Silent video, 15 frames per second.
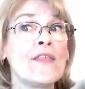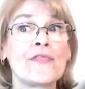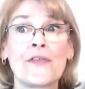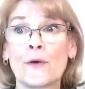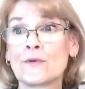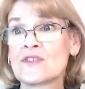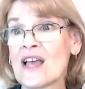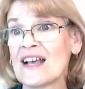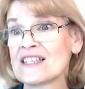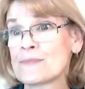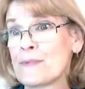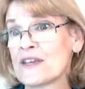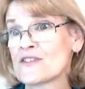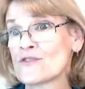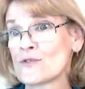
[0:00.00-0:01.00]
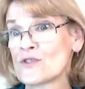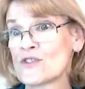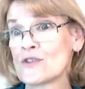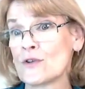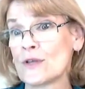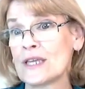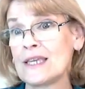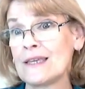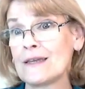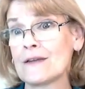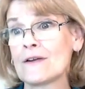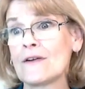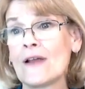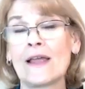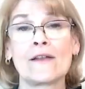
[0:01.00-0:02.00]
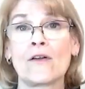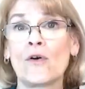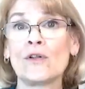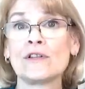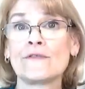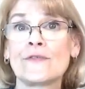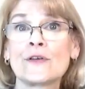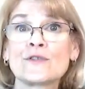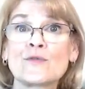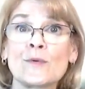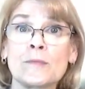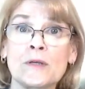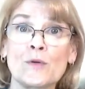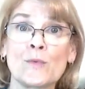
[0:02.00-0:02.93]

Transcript: Those aspects are still here and all of those would be